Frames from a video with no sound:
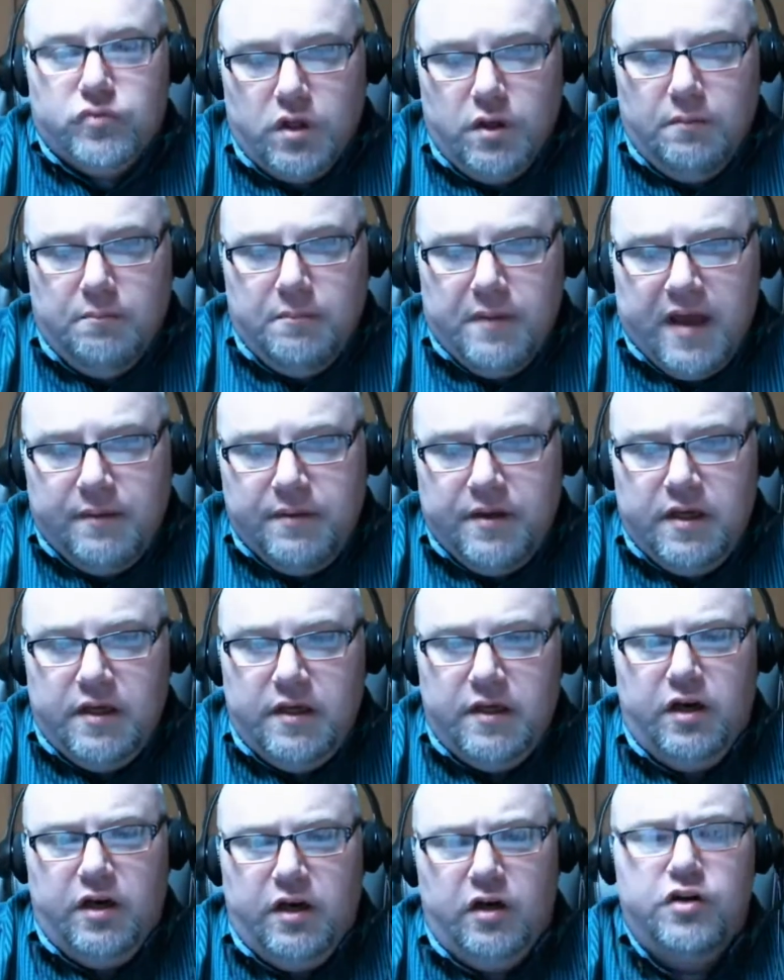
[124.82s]

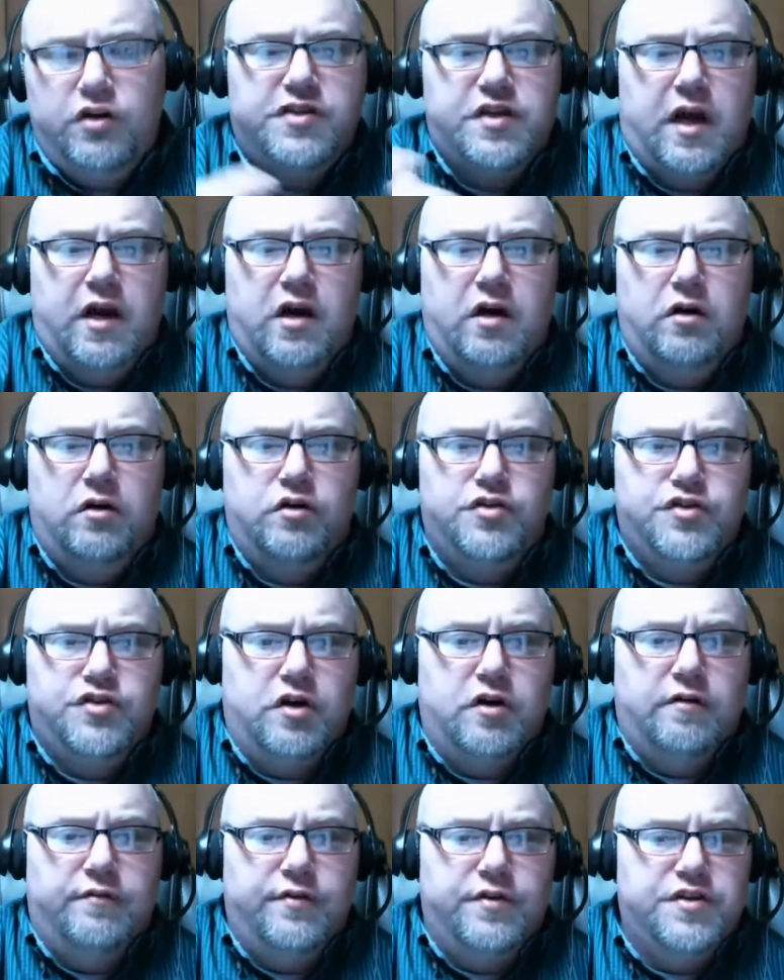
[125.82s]
Maybe here's our
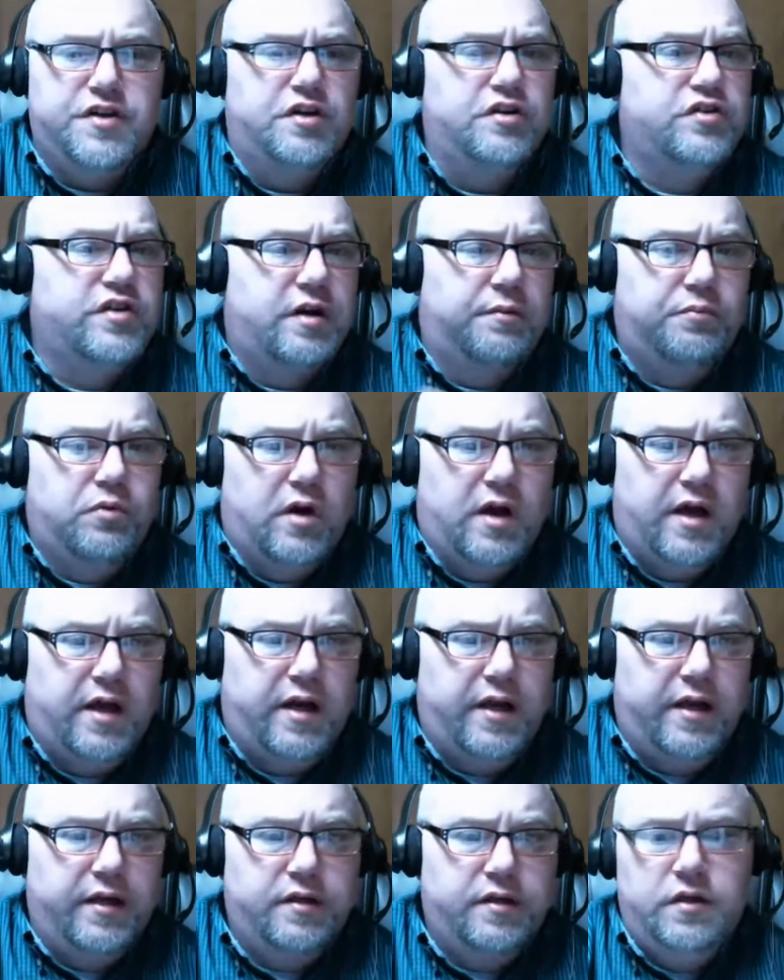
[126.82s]
service, here's our
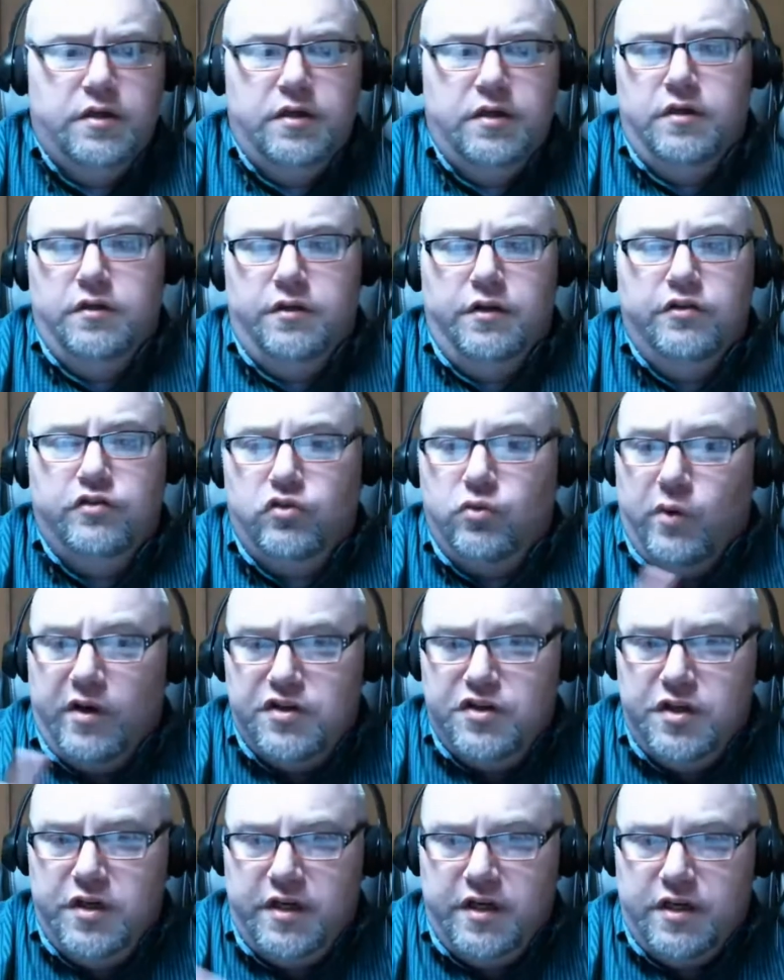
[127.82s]
product, this is
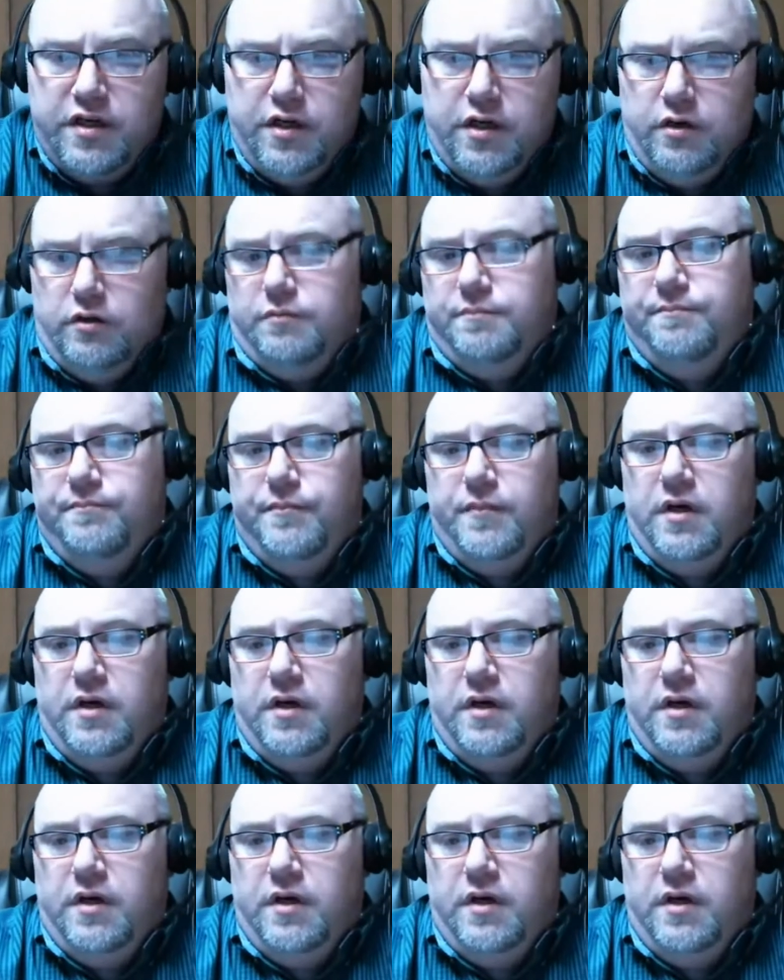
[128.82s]
what you need to know.